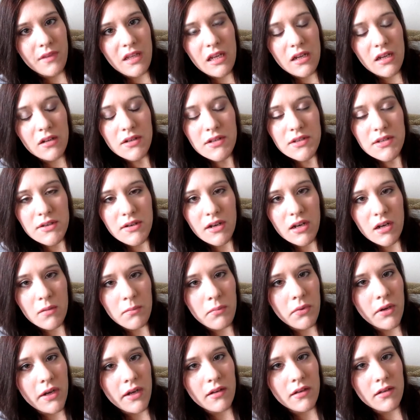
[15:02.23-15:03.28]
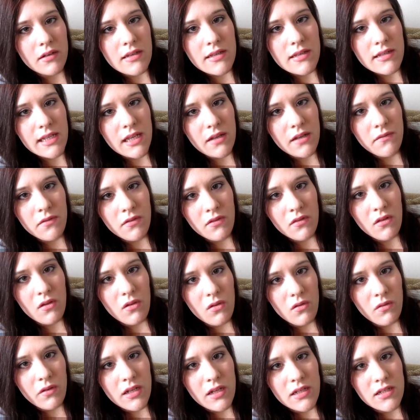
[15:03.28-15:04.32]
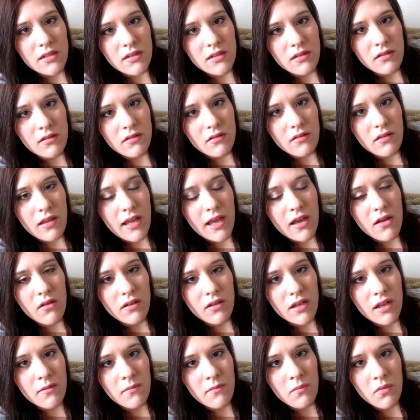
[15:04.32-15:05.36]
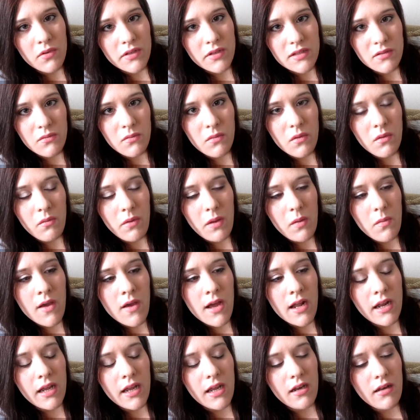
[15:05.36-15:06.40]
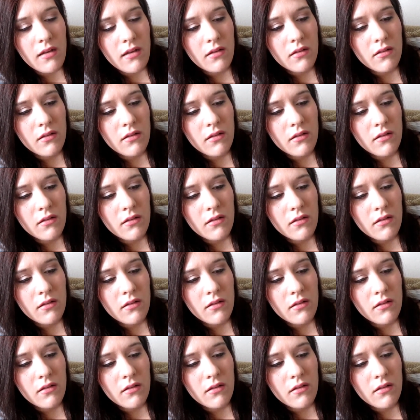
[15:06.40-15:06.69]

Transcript: answering our prayers even though it didn't the outcome wasn't what we wanted.